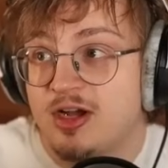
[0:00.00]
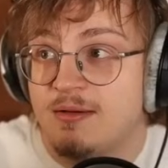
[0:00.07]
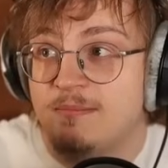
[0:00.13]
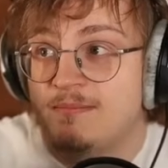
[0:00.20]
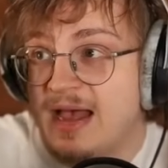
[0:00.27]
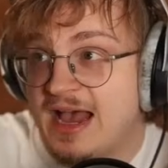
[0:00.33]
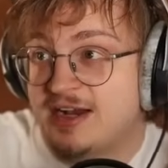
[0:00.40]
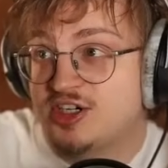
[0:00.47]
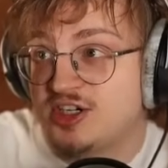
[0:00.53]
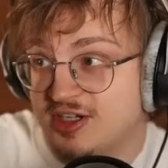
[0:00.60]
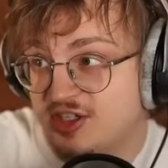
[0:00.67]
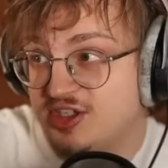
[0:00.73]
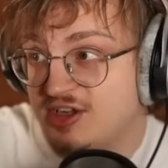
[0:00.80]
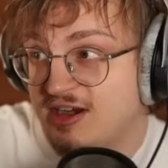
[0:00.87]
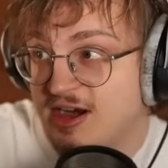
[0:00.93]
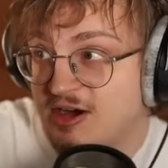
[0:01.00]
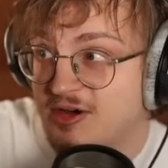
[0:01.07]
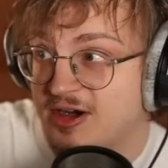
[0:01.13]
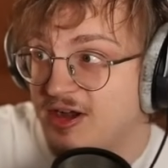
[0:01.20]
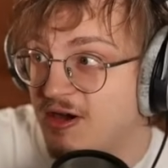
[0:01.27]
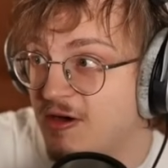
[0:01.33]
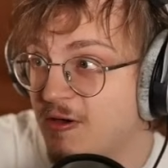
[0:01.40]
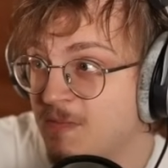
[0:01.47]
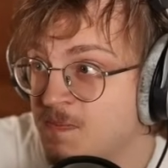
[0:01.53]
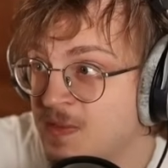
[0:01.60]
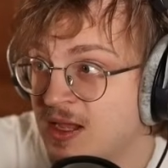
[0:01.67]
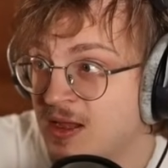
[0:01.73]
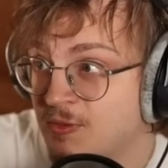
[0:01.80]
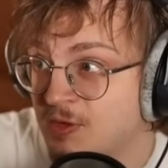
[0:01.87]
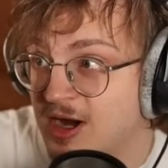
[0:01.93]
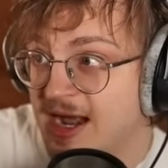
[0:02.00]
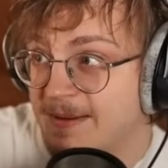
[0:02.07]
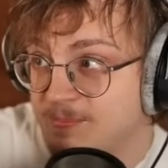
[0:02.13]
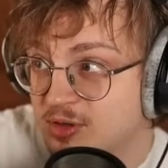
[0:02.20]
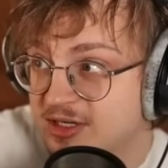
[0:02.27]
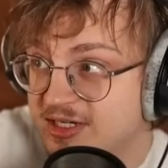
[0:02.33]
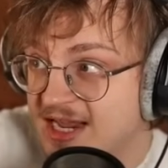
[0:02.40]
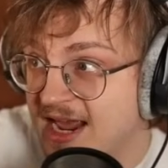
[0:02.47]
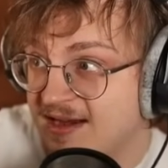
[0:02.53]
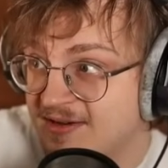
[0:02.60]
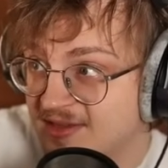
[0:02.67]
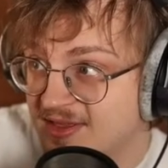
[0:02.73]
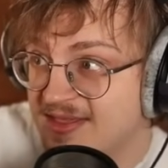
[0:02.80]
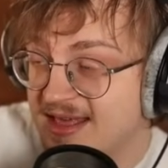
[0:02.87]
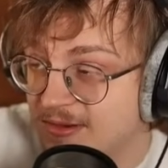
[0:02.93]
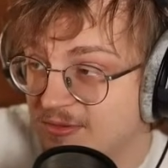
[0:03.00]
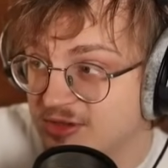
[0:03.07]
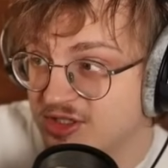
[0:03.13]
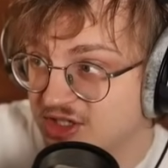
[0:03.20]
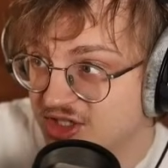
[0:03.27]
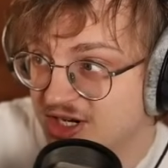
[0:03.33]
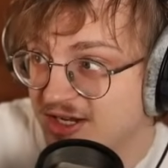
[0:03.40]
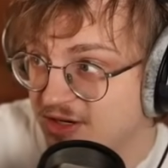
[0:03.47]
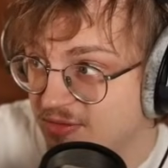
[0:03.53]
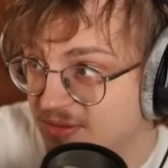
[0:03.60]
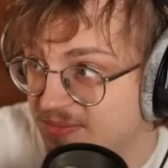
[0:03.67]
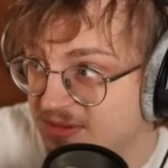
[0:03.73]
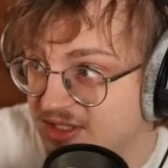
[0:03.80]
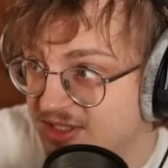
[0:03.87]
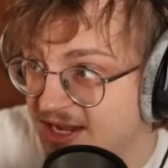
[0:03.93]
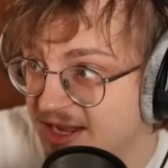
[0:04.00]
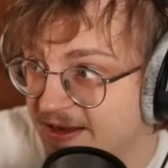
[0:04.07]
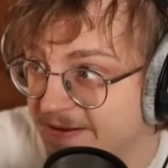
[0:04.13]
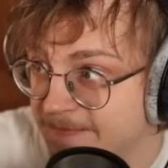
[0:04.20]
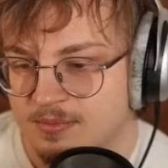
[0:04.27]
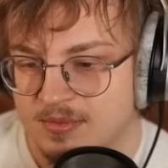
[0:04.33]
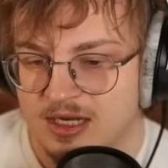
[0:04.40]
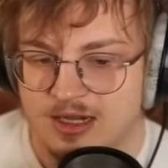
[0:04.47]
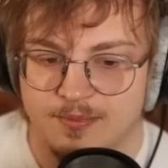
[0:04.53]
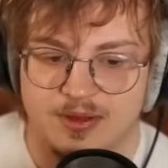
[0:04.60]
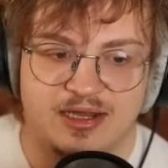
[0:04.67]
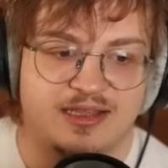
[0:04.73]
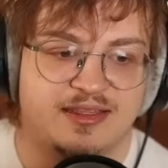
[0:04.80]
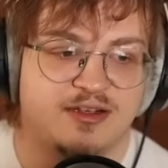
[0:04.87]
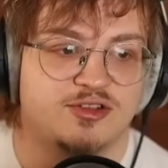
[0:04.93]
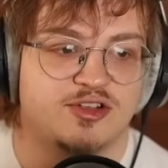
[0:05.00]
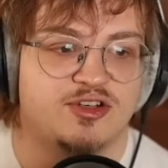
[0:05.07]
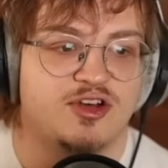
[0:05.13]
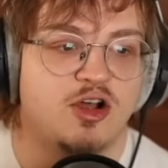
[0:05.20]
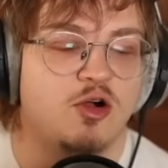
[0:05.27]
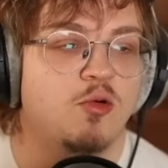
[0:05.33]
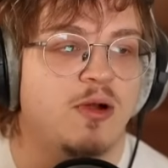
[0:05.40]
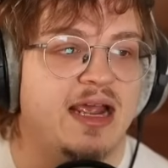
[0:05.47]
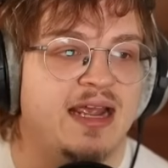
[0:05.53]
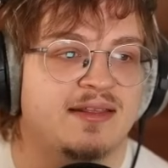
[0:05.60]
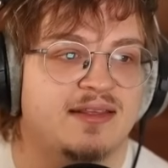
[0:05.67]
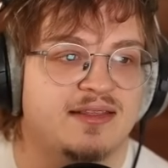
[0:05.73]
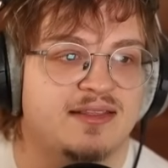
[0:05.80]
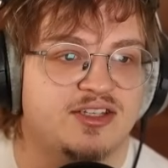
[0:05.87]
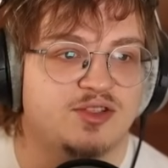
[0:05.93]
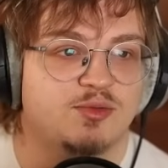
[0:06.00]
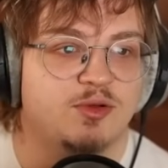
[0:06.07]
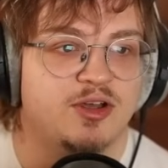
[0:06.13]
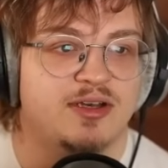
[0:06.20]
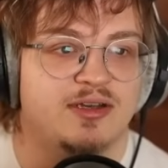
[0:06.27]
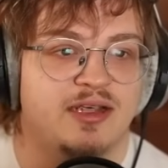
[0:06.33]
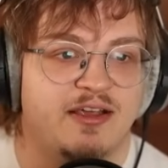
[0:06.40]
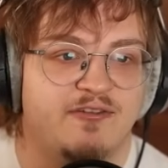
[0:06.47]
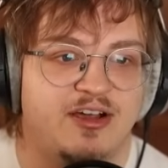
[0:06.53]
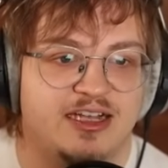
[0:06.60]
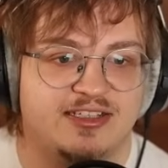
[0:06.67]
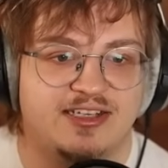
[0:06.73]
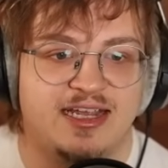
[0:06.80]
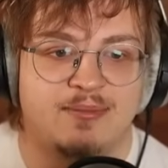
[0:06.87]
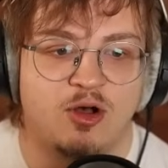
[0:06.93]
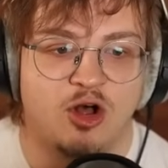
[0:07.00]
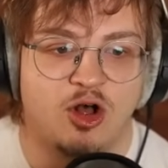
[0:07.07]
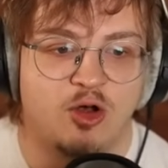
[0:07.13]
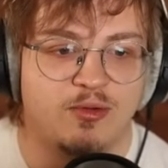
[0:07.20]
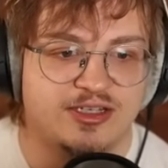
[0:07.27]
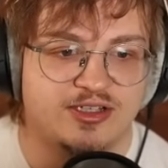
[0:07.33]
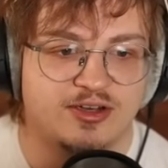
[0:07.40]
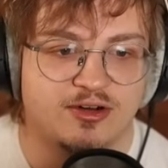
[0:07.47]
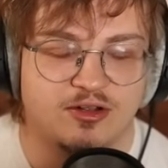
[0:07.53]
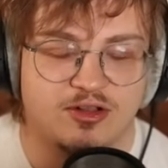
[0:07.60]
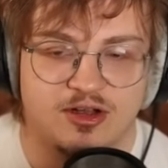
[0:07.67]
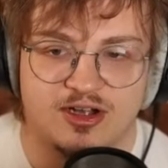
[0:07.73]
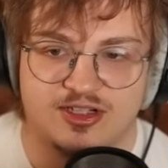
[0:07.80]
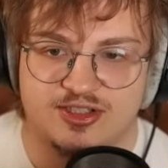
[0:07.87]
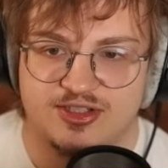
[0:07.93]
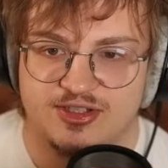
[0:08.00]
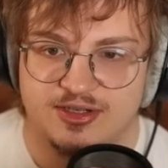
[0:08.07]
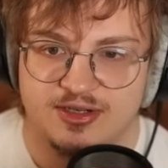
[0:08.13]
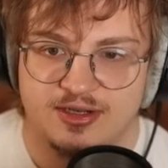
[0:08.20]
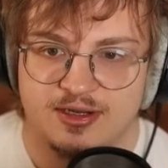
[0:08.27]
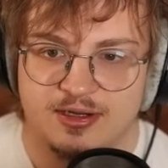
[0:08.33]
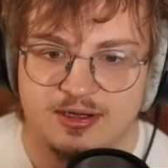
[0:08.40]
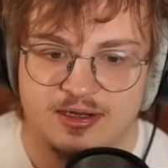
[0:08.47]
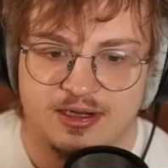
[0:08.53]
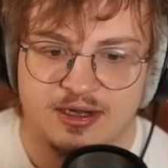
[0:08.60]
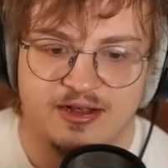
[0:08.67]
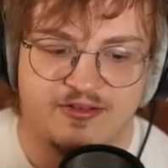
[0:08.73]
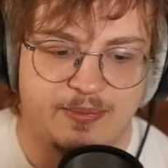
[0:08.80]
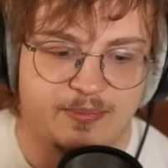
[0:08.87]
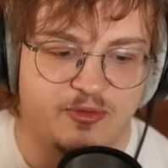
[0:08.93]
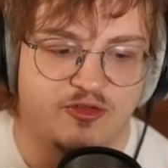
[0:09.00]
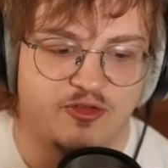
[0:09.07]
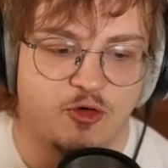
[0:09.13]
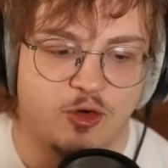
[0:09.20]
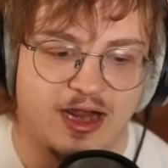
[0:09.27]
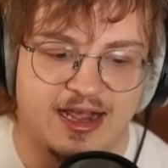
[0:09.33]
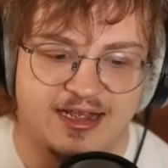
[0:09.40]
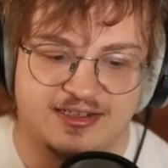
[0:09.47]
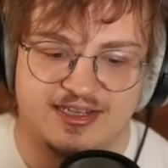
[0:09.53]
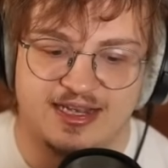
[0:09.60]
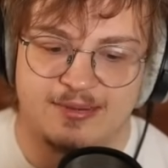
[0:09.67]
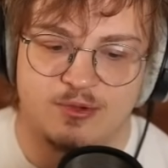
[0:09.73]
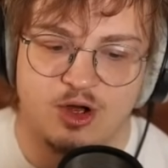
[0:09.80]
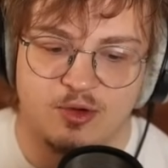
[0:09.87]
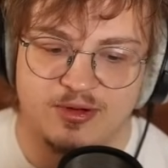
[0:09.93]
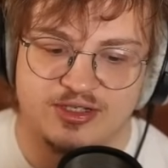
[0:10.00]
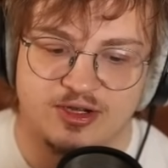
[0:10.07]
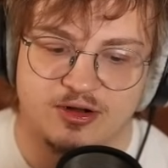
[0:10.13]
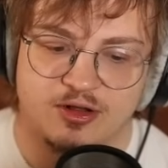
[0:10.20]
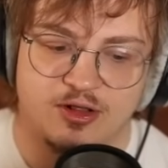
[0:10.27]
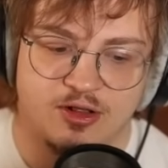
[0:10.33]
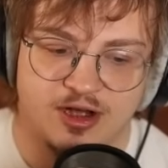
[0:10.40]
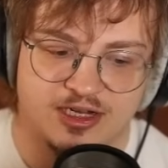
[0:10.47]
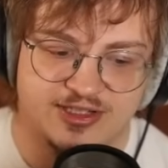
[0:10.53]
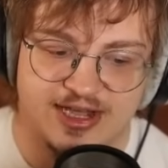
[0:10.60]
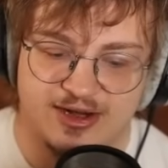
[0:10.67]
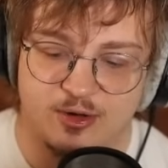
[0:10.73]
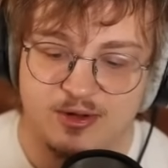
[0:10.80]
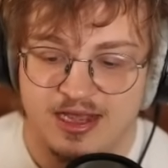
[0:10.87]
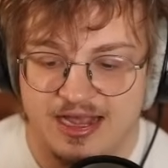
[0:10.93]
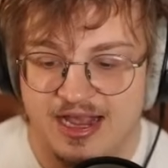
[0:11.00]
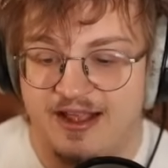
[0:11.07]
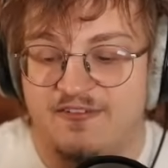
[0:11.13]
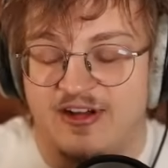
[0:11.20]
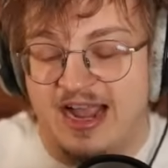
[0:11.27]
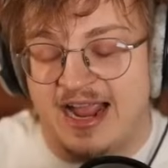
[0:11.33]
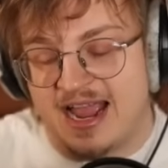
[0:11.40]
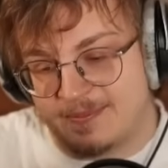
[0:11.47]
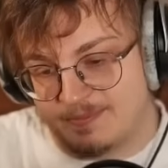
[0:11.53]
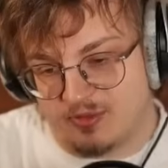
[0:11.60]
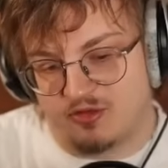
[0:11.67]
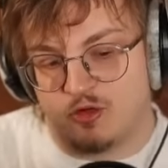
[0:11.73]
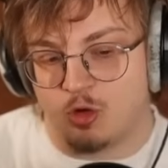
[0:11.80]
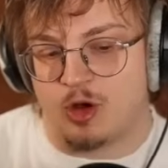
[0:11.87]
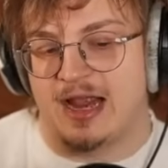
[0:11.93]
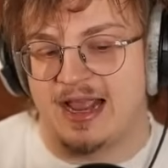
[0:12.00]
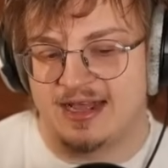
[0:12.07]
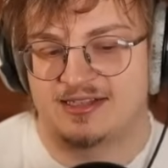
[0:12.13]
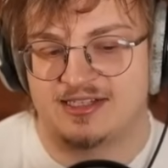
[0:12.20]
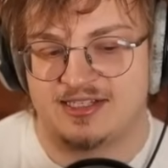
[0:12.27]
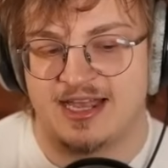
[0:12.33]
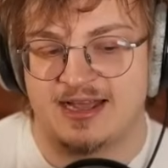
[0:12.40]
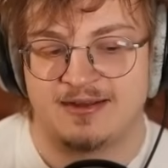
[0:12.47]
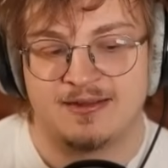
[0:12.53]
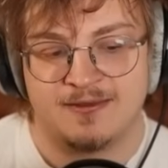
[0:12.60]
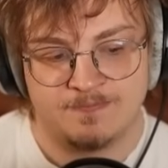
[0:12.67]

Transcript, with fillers: imagine a scenario where I pretend that that was a genuine mistake. But like, there's no way that this would. If I say I'm always going to clause, if I beforehand say I'm always going to clause that note, if I had beforehand said,